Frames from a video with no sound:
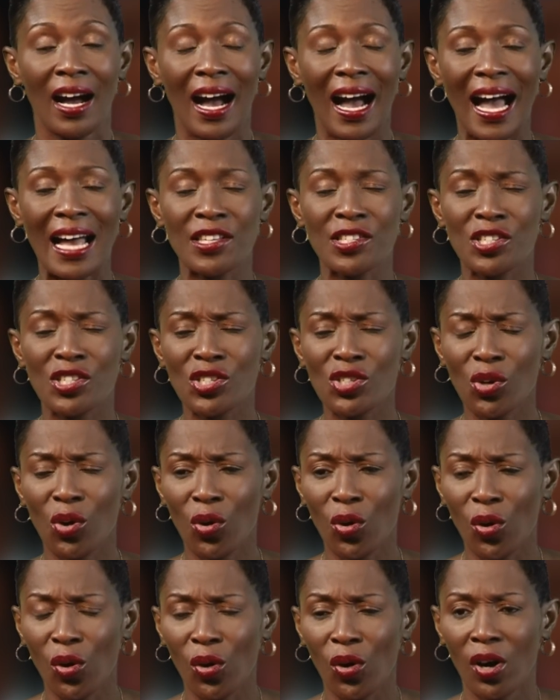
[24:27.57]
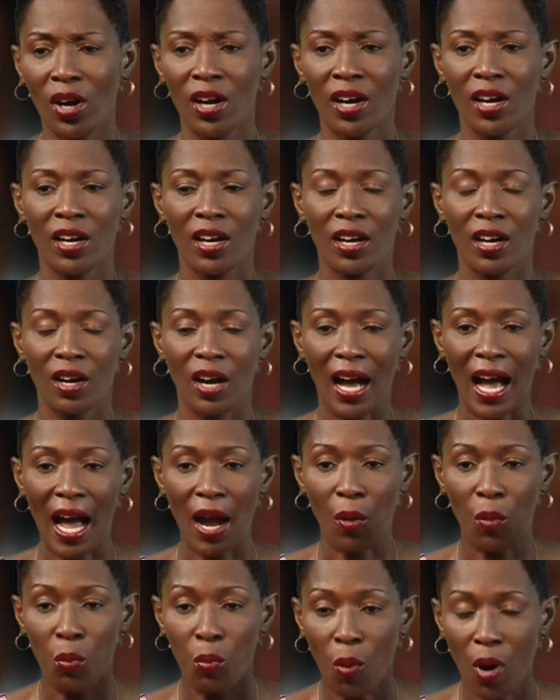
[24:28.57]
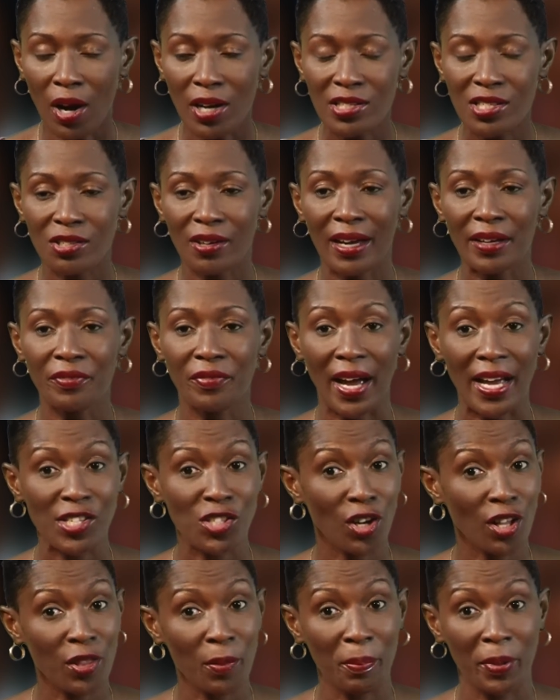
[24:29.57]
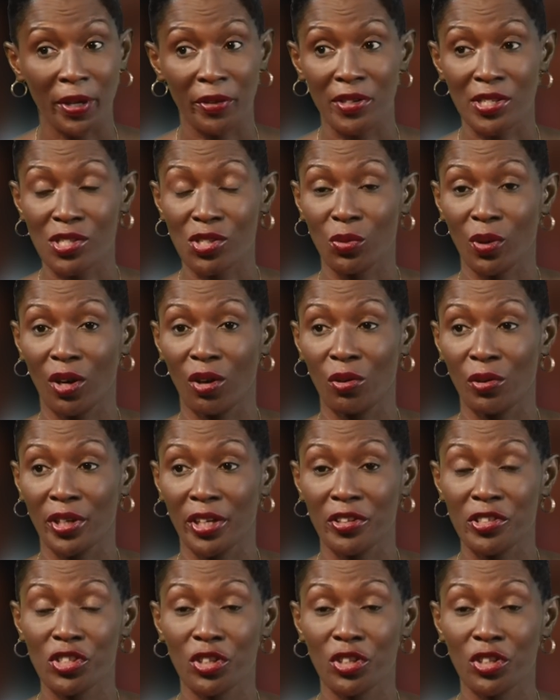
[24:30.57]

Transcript: And so I want to advise all the parents who are out there in